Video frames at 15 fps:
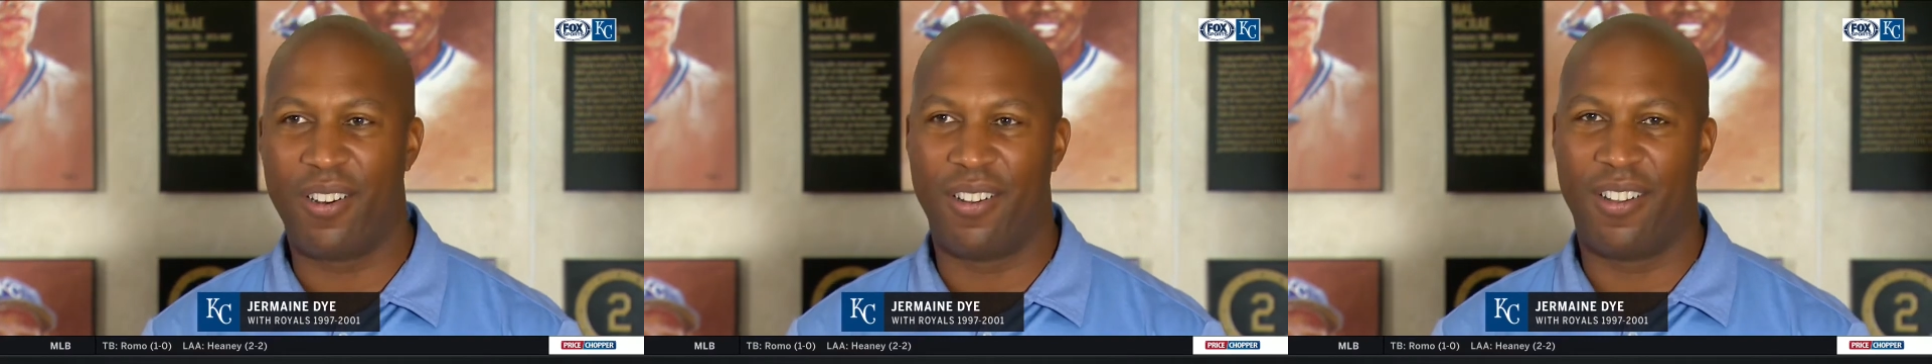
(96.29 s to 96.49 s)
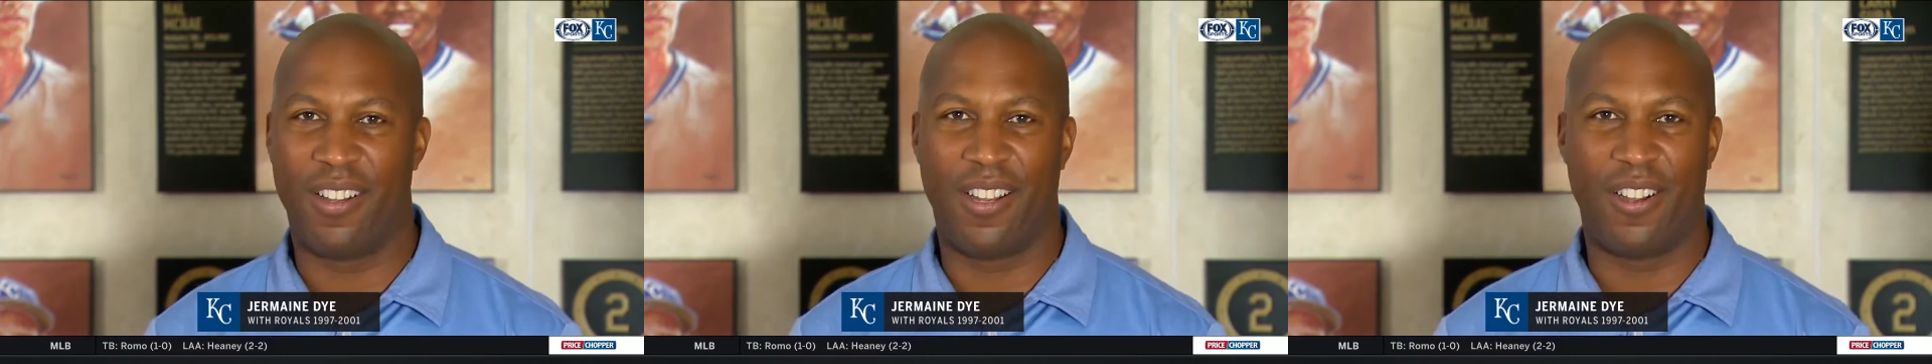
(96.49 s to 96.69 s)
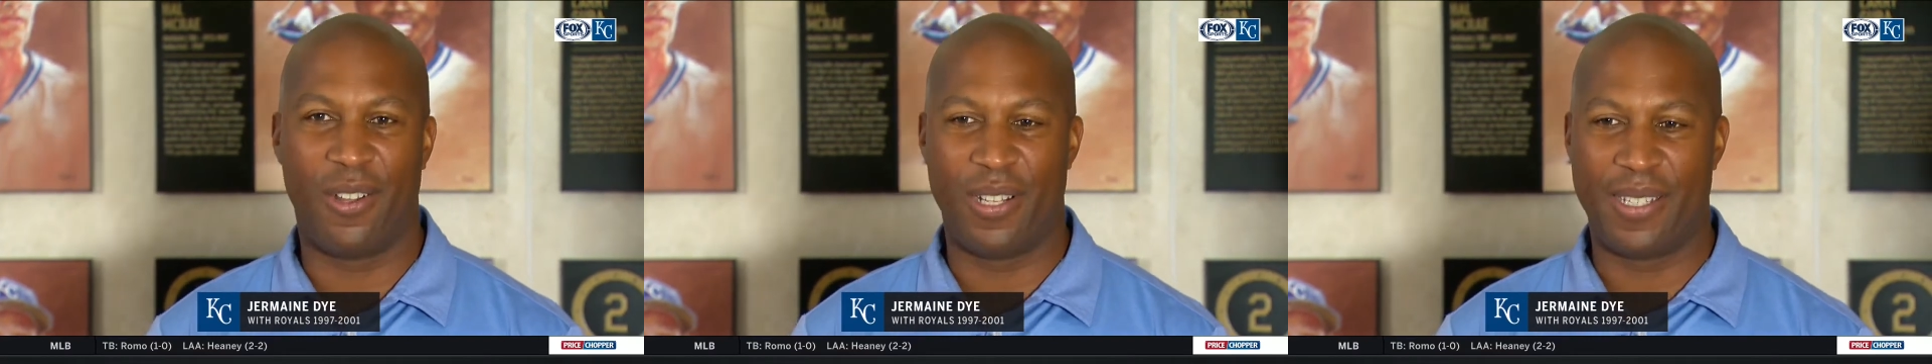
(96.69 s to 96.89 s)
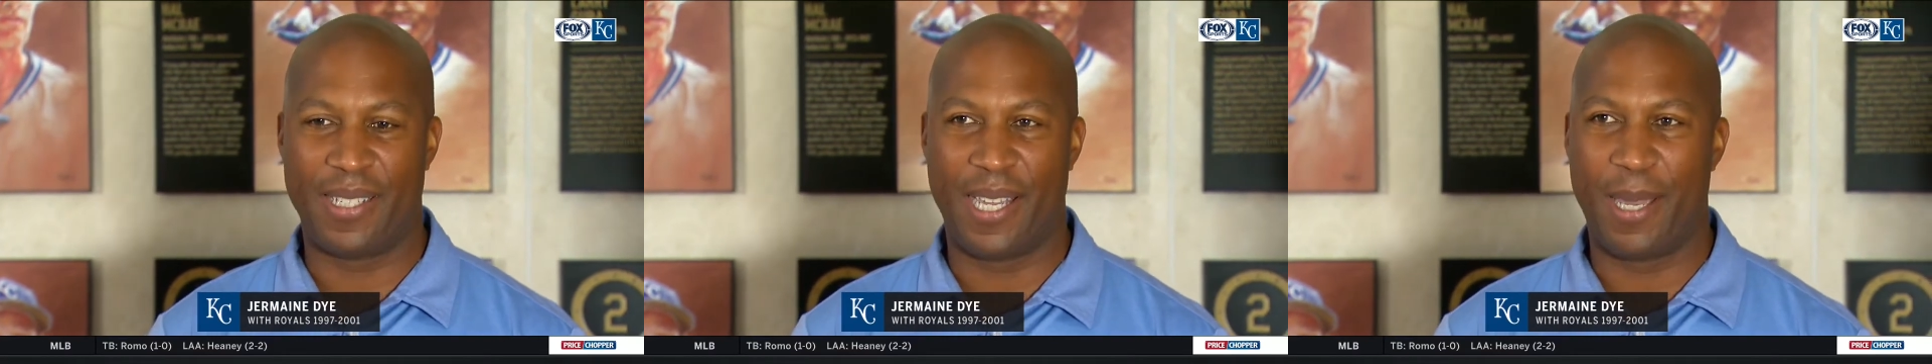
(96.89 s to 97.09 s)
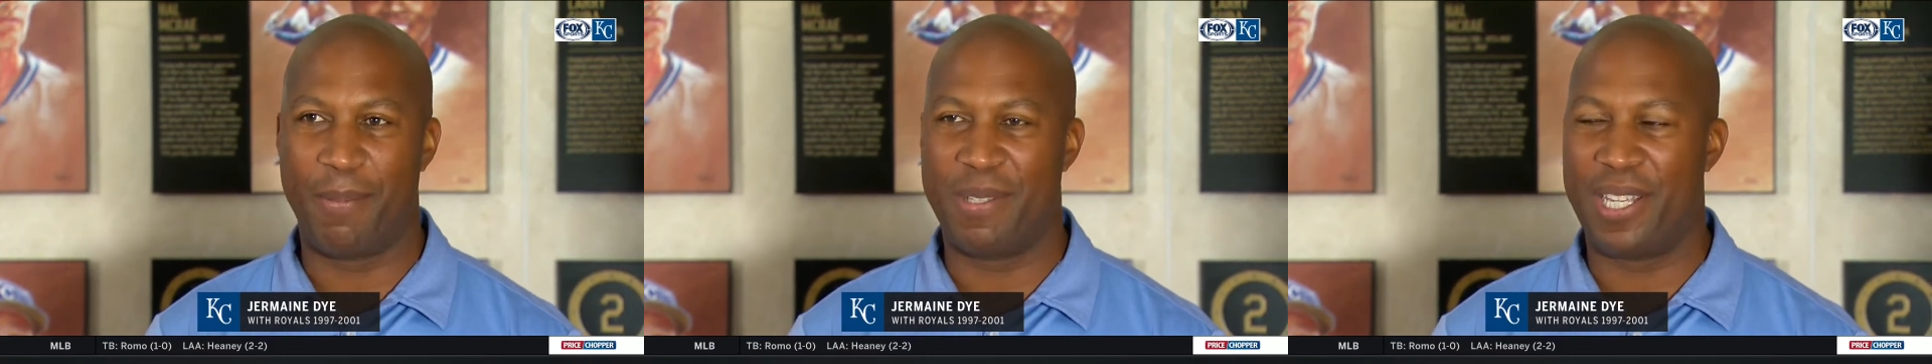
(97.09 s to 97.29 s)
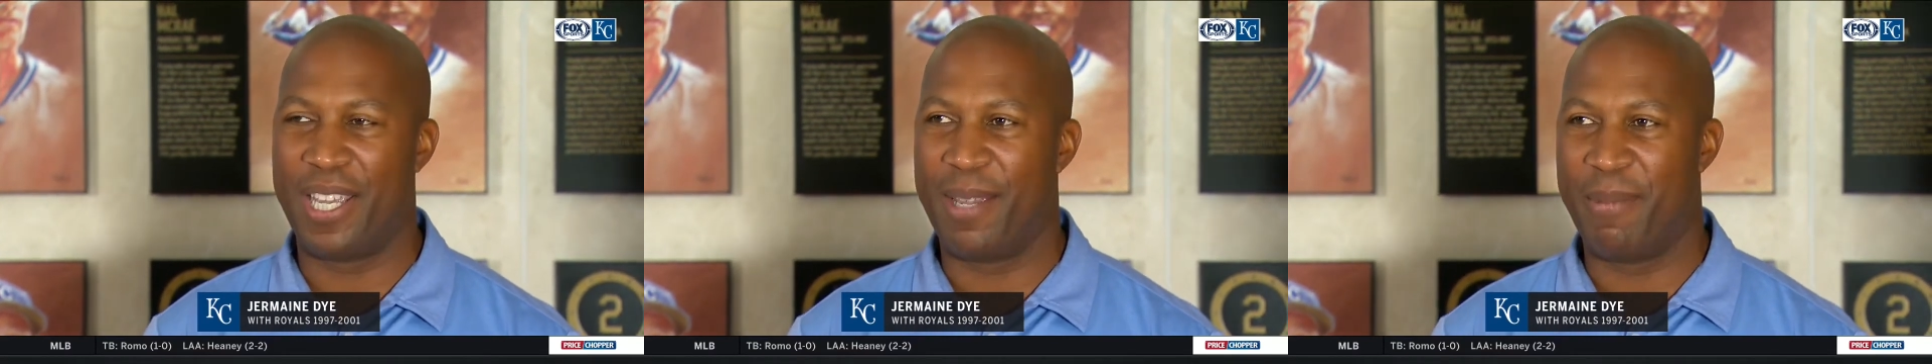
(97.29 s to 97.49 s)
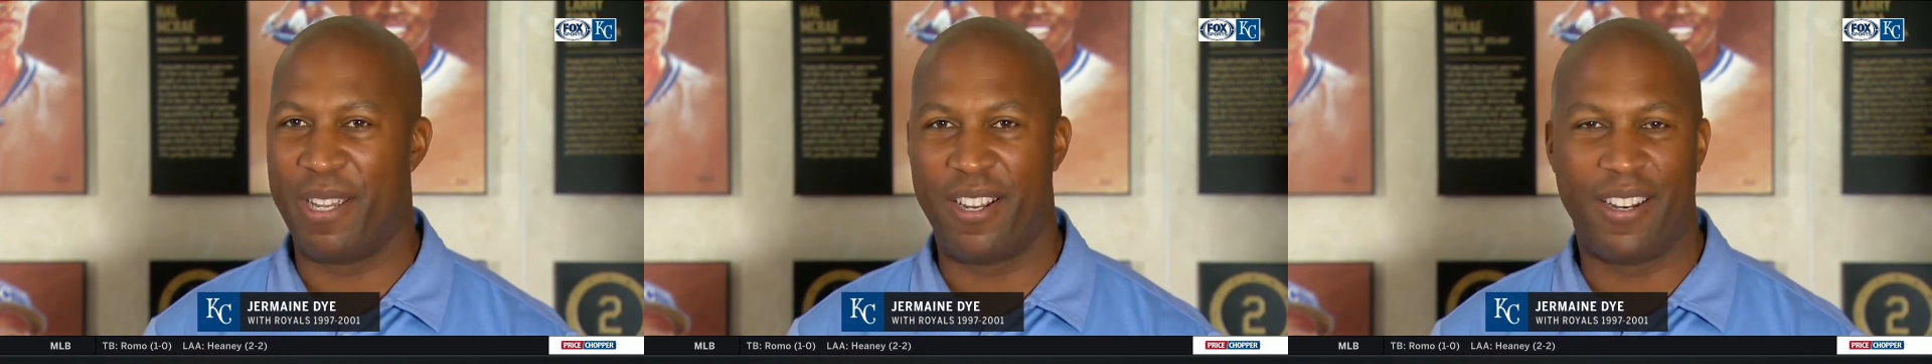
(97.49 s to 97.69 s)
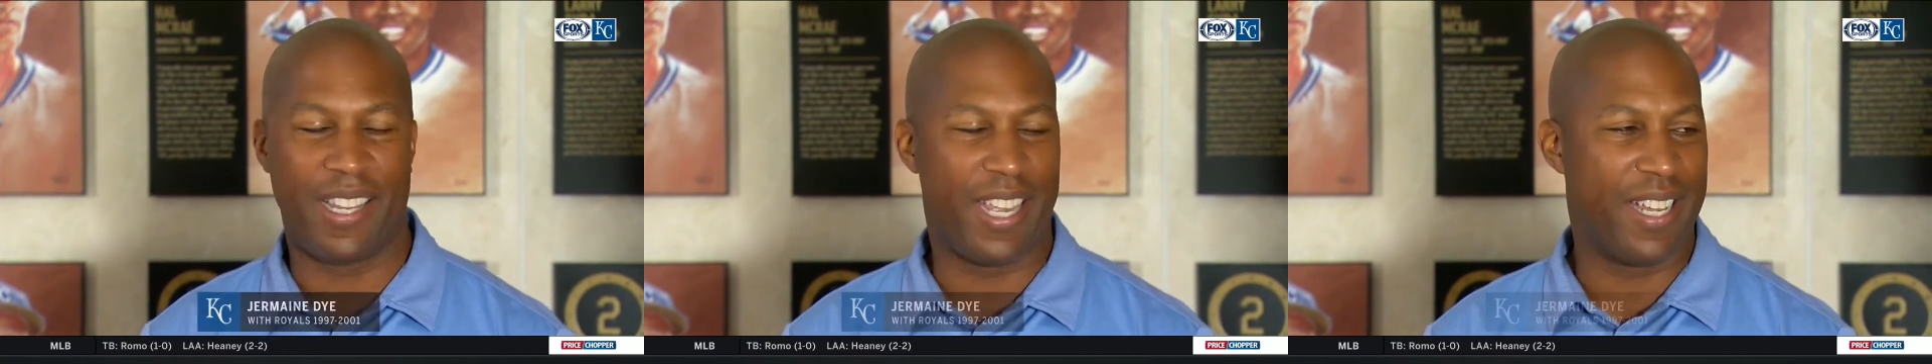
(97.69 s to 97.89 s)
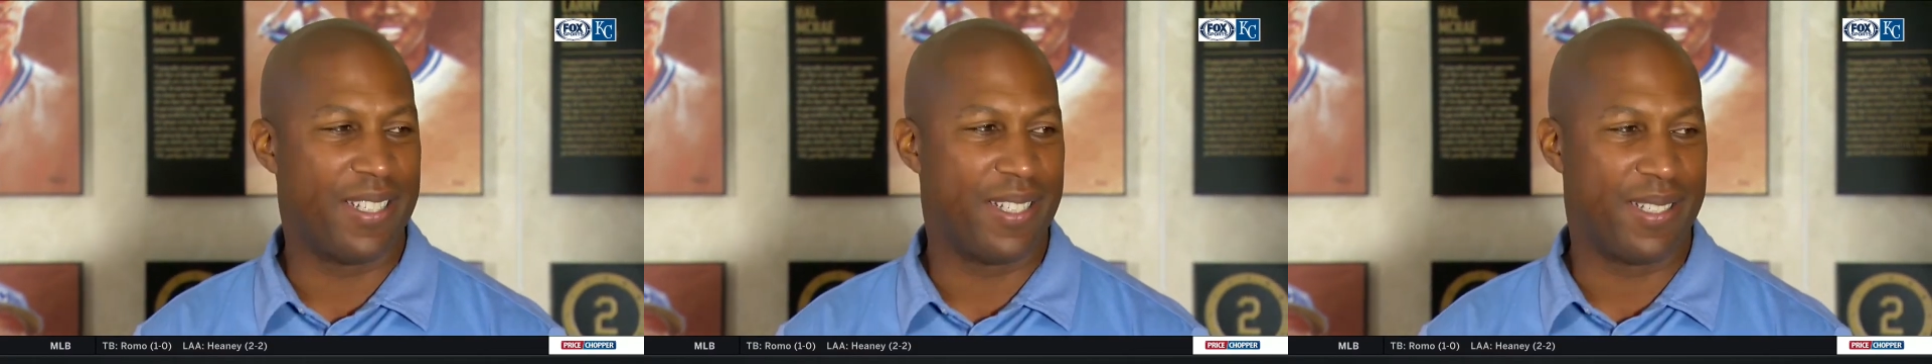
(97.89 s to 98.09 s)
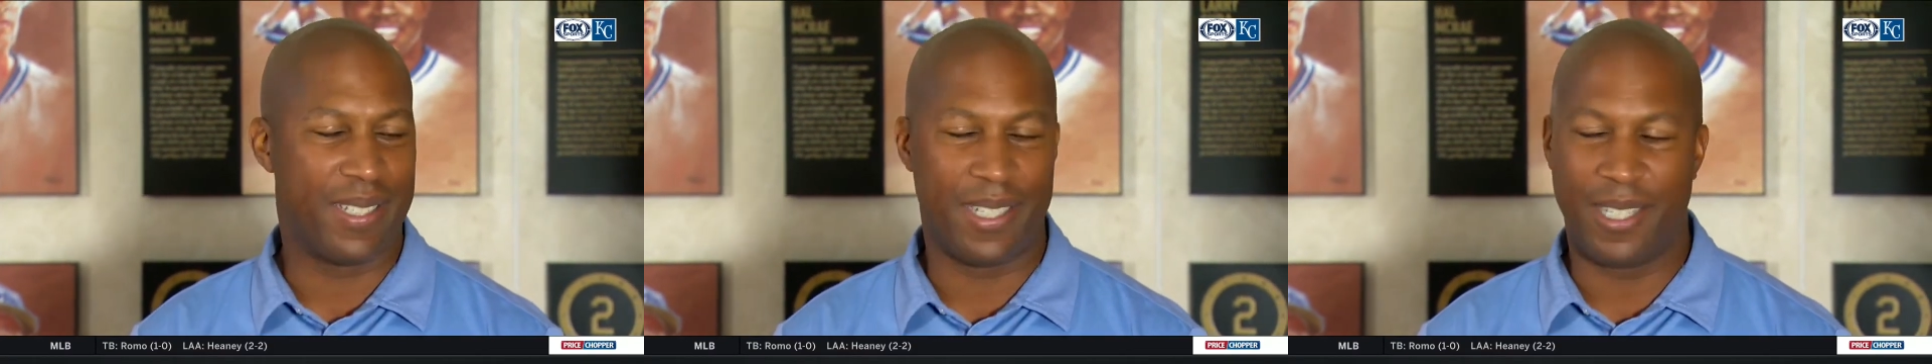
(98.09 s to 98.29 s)
on the same team here in Kansas
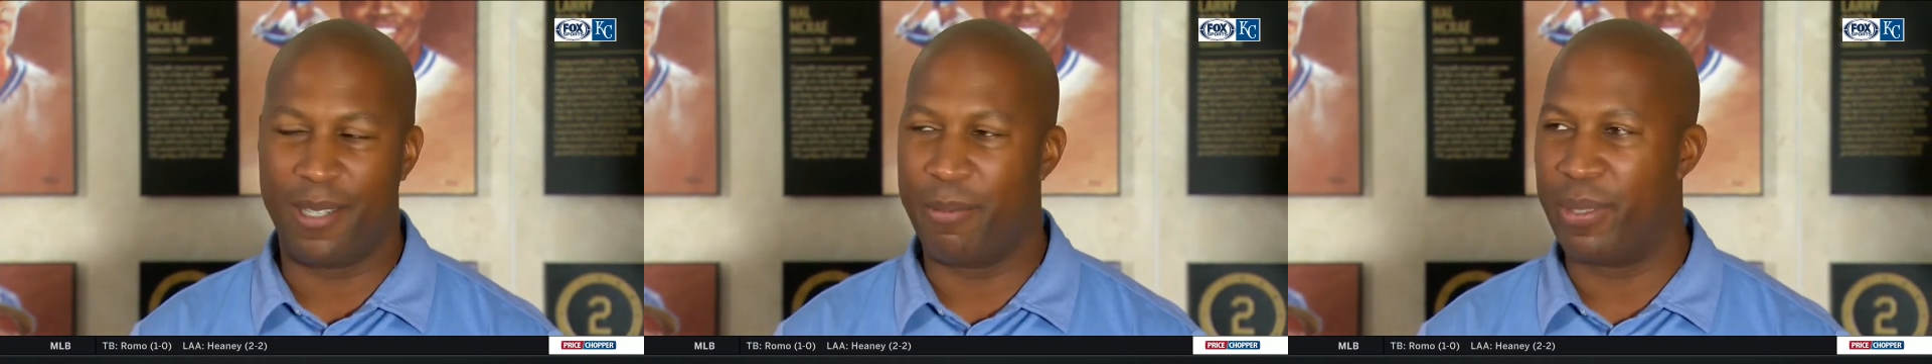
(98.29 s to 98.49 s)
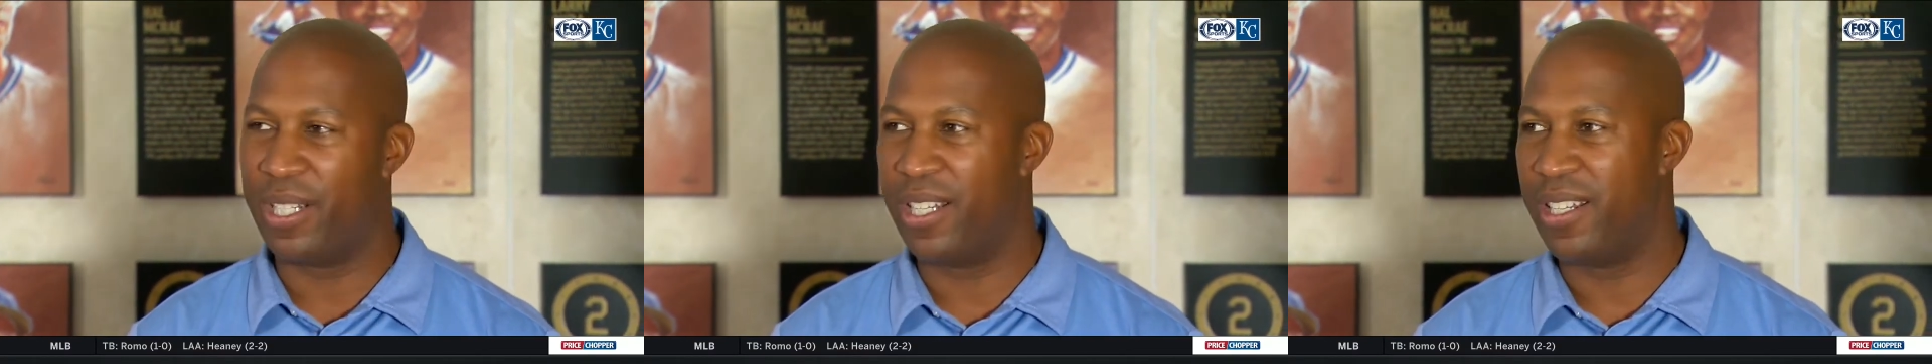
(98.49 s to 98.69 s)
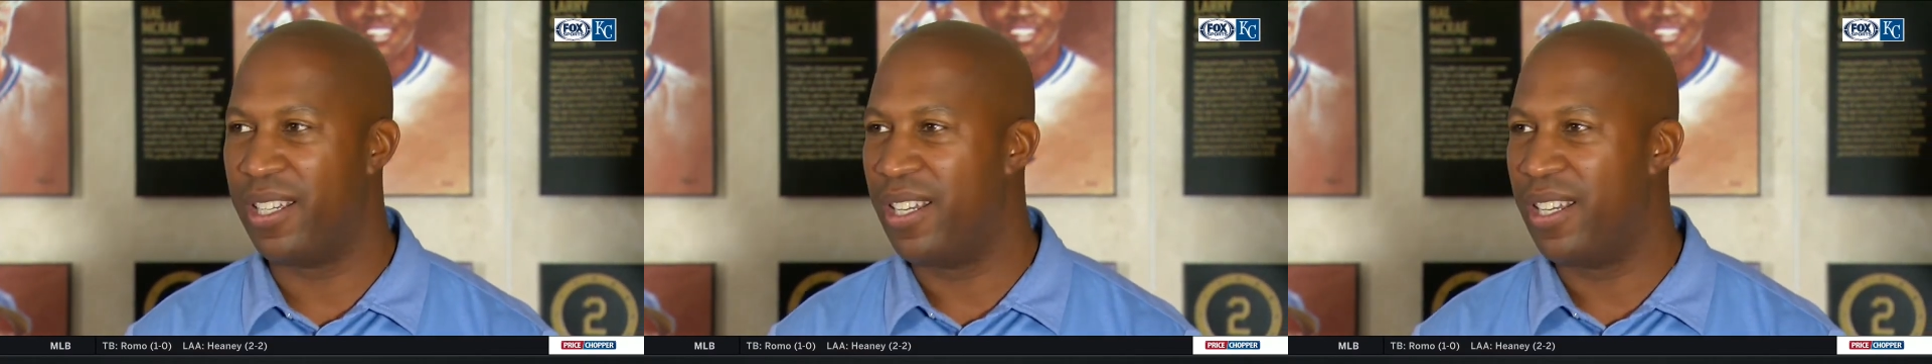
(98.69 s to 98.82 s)
City. But